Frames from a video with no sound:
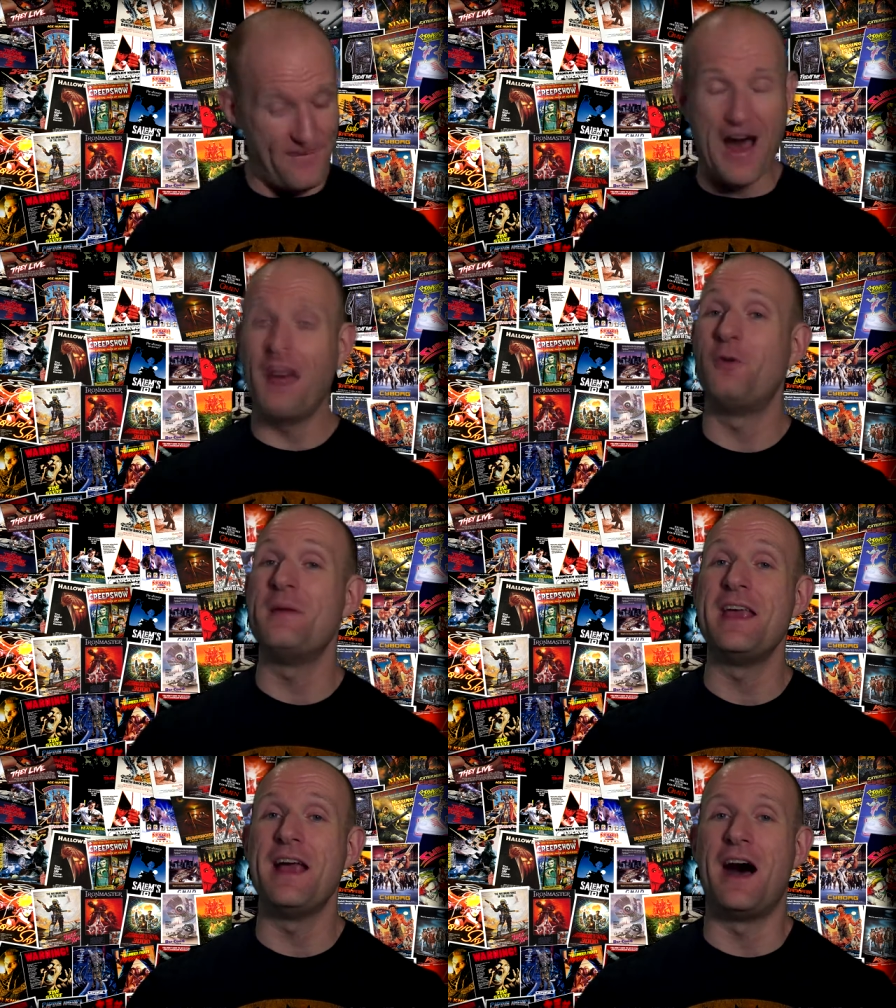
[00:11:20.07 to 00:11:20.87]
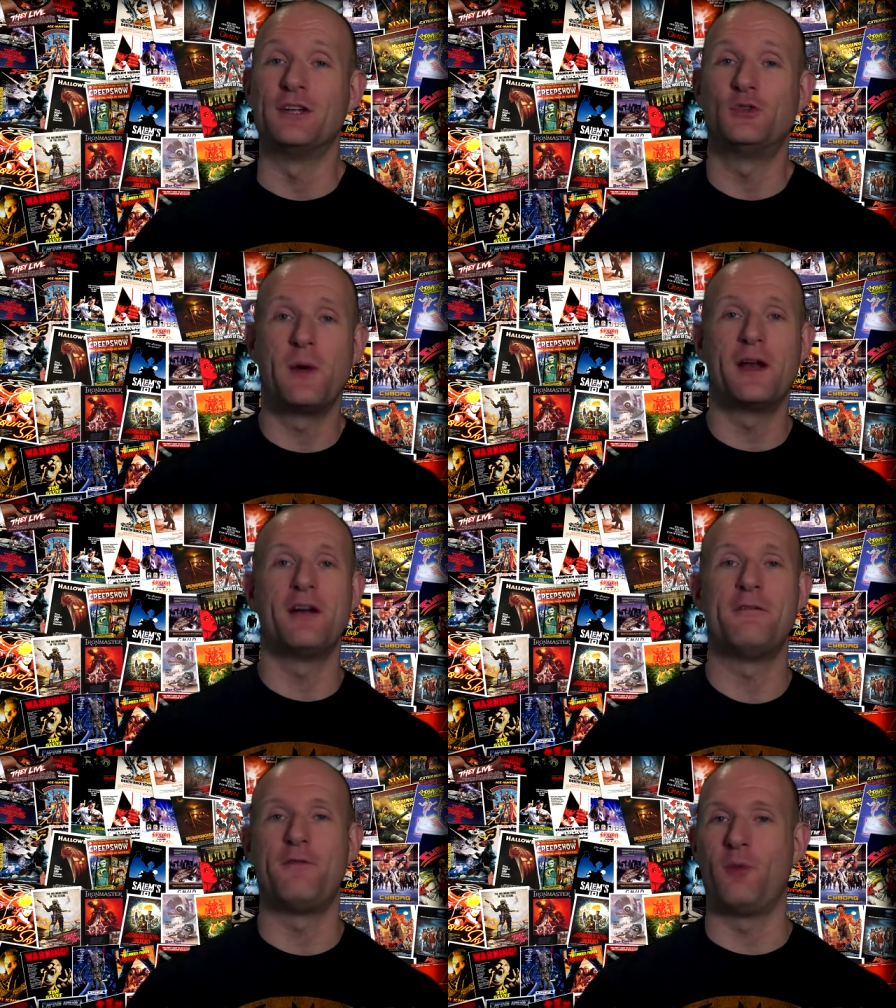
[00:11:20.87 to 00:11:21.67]
Follow me on
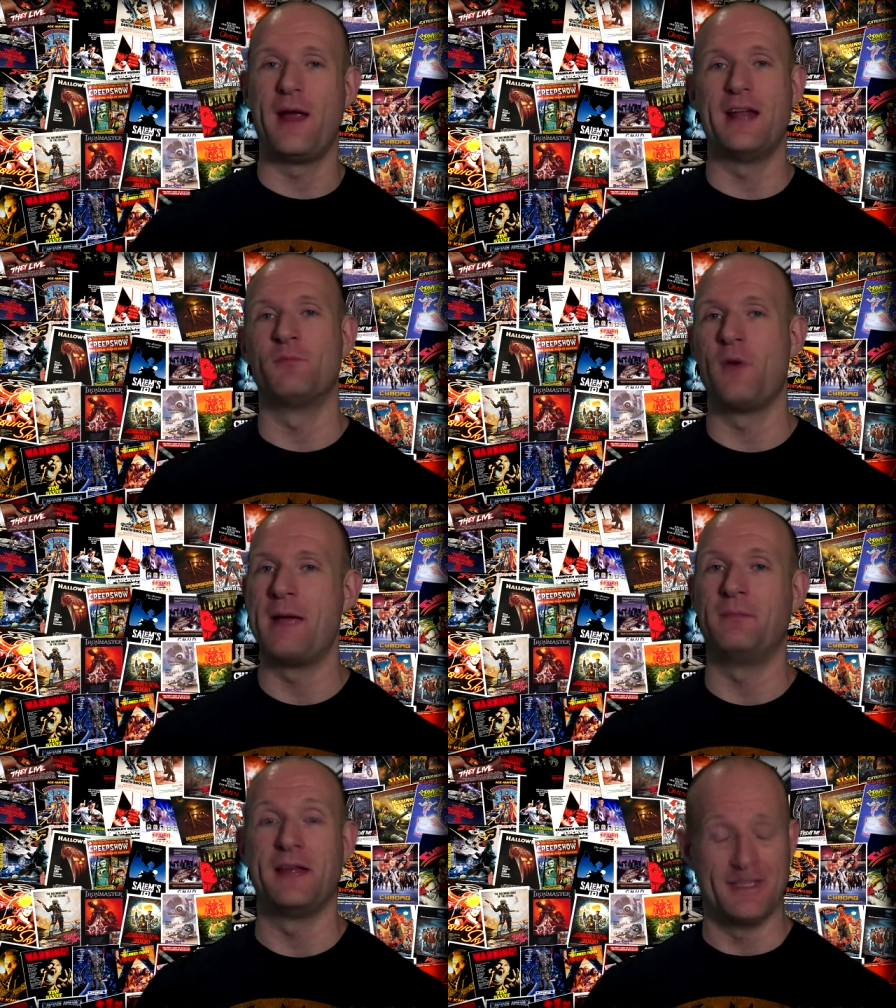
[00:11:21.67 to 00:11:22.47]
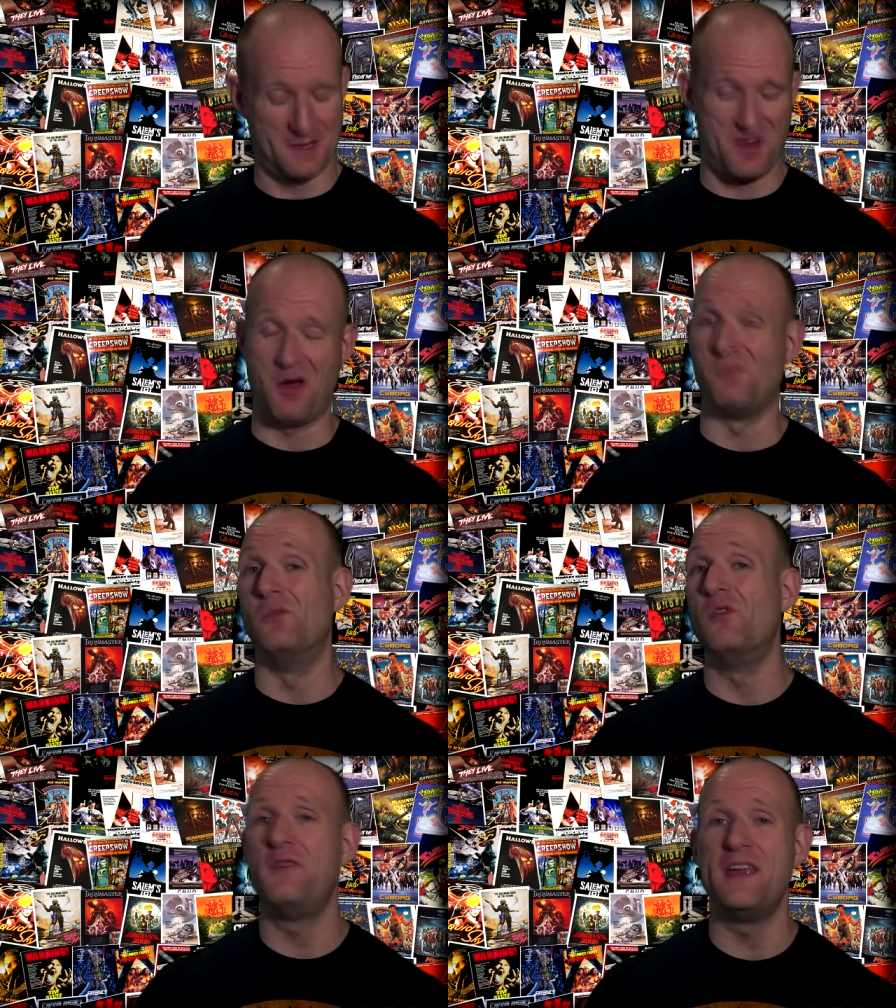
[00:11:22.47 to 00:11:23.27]
Twitter for random ramblings about
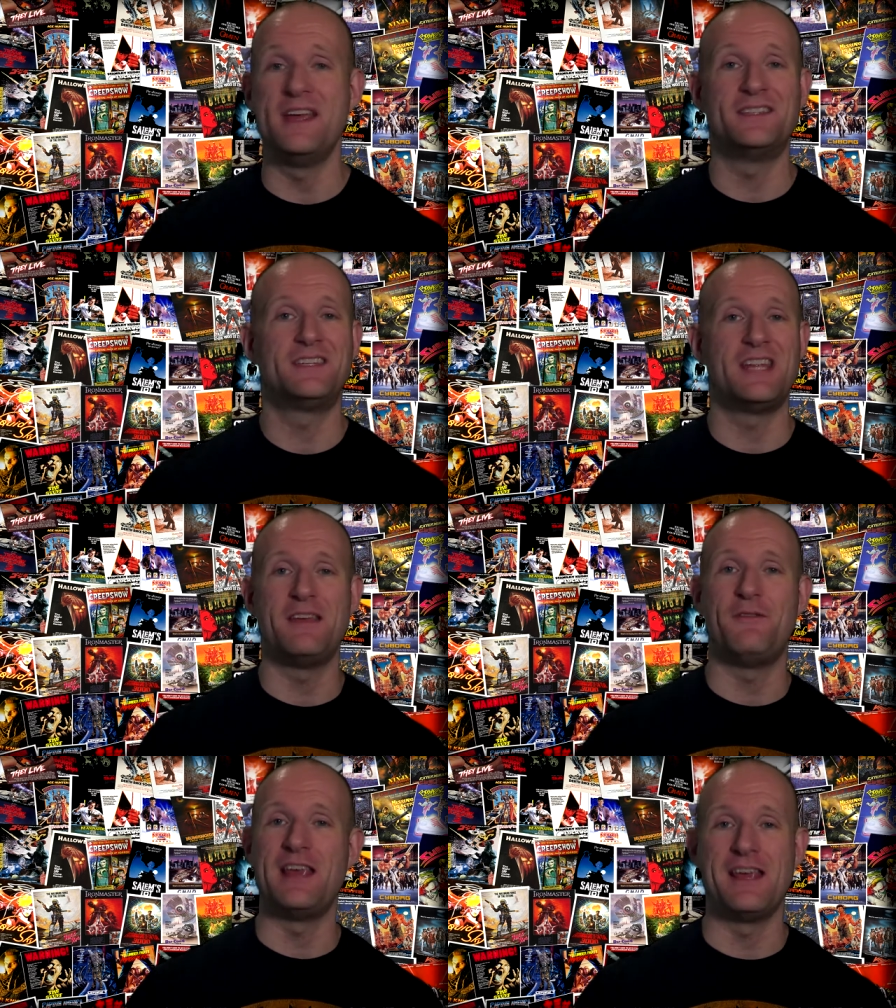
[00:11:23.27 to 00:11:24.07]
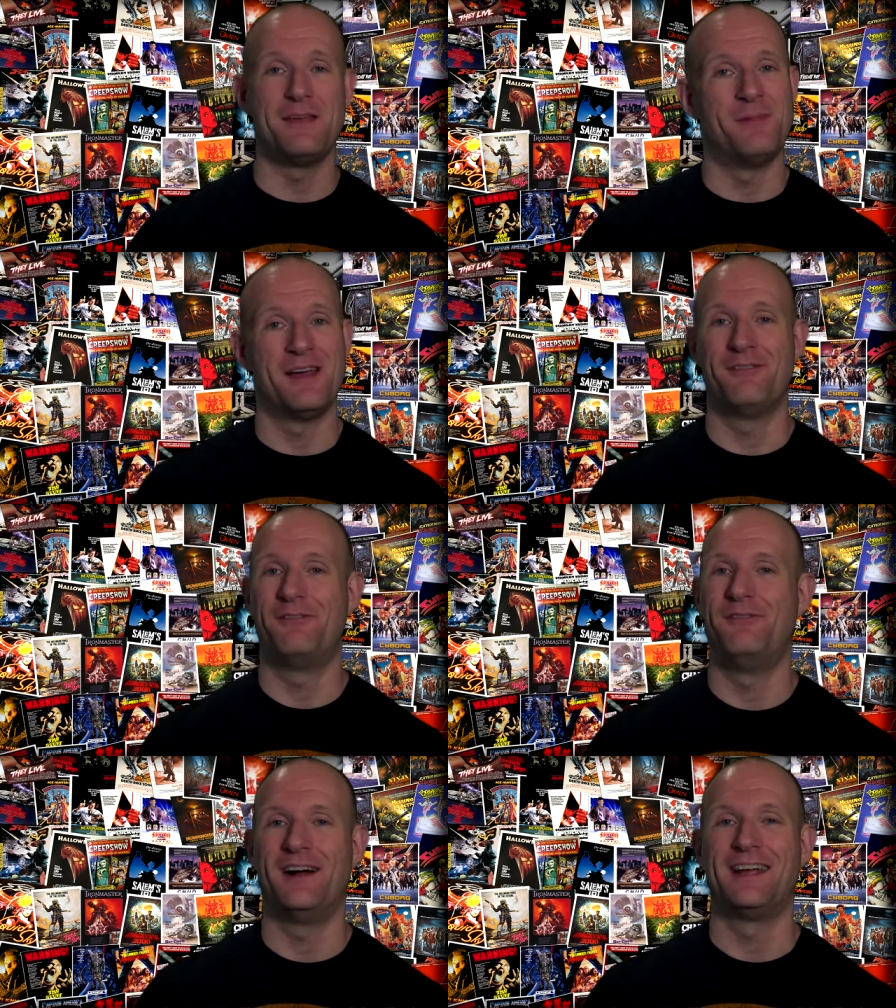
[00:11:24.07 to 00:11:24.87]
movies, TV,
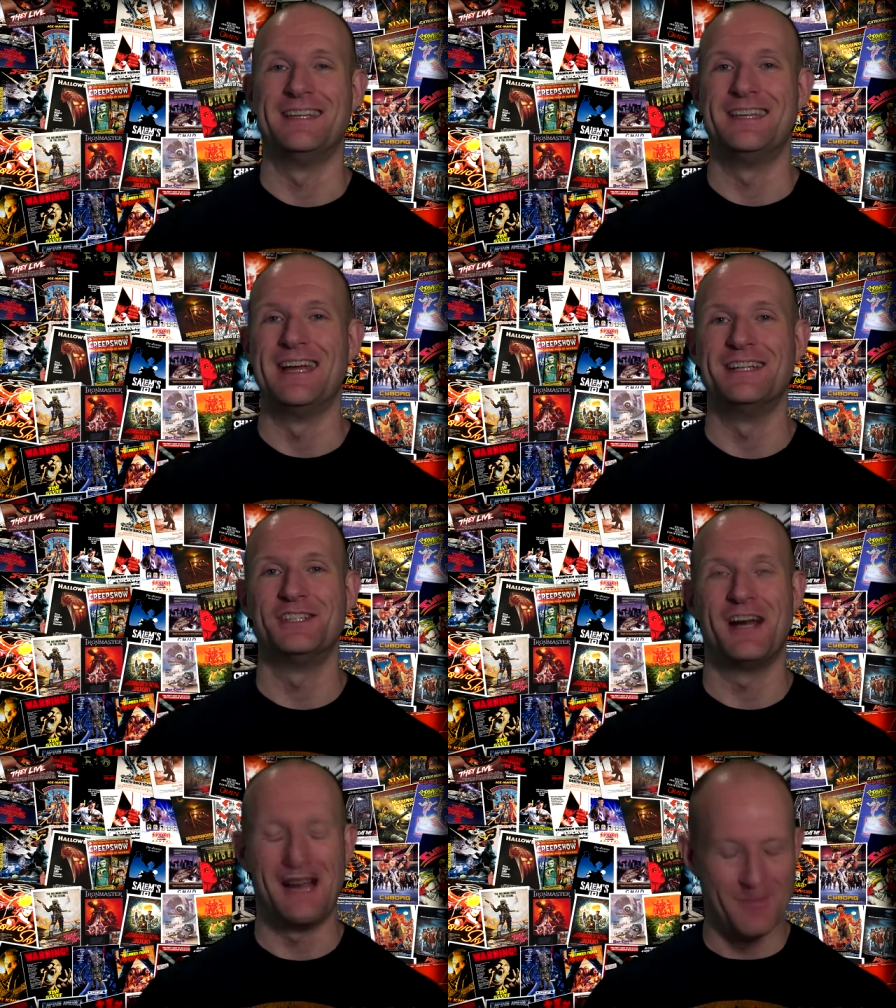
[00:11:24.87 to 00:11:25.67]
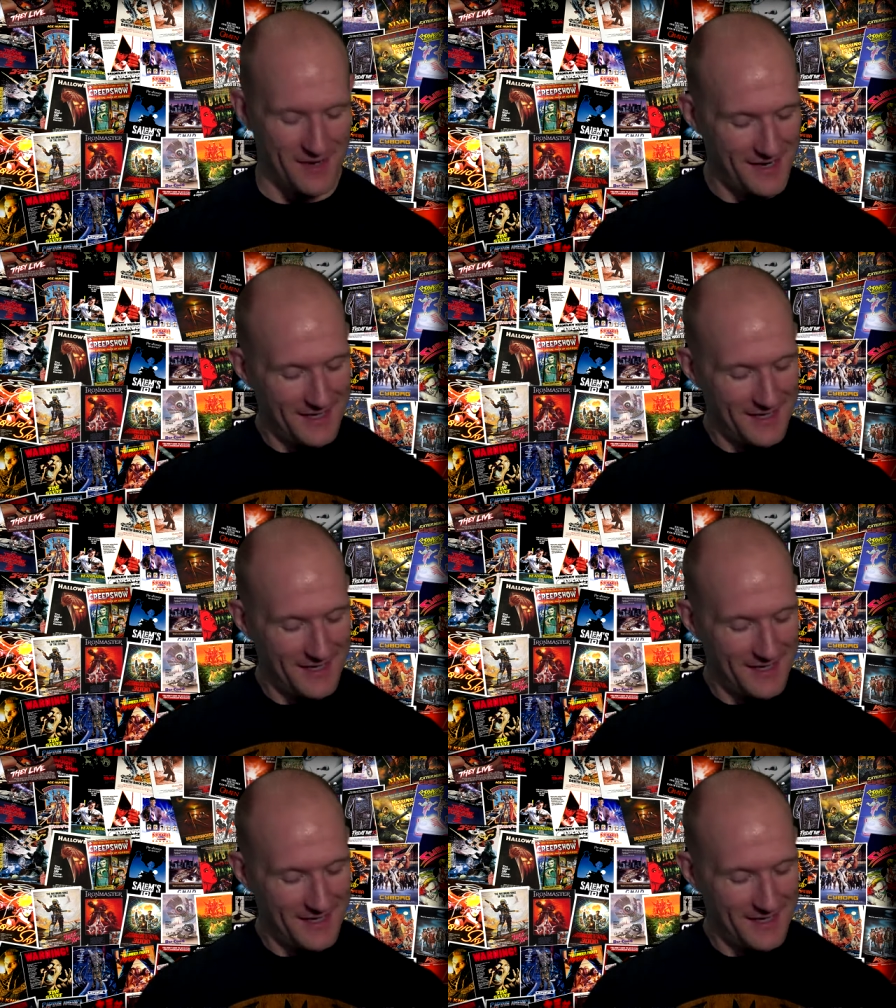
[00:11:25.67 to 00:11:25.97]
fucking day job.